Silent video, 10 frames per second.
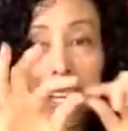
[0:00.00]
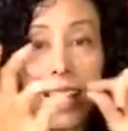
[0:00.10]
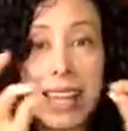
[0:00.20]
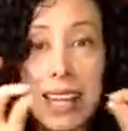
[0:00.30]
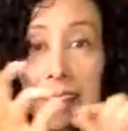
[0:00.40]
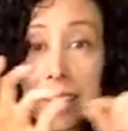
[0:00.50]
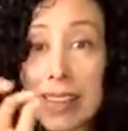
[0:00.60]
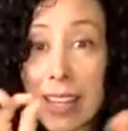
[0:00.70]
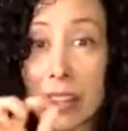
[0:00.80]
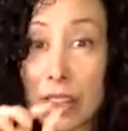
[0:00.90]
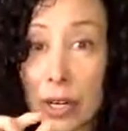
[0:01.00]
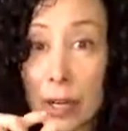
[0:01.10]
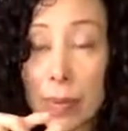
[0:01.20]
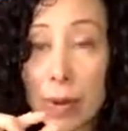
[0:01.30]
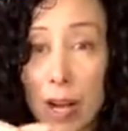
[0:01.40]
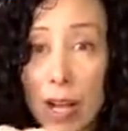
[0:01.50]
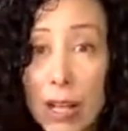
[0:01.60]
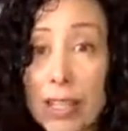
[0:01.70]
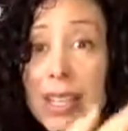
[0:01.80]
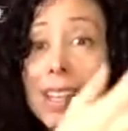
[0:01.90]
and having that third
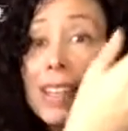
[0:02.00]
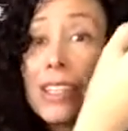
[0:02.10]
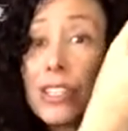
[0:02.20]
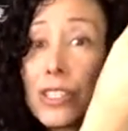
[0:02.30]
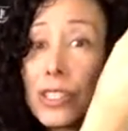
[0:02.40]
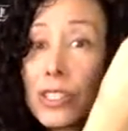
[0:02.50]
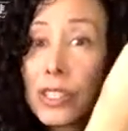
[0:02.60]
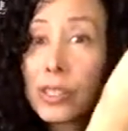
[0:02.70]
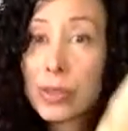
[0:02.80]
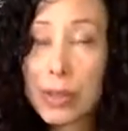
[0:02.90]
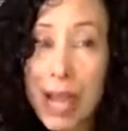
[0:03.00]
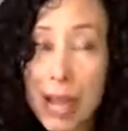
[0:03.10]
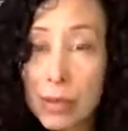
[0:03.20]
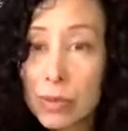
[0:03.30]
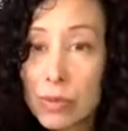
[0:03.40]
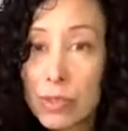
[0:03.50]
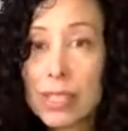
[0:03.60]
prong that just grounds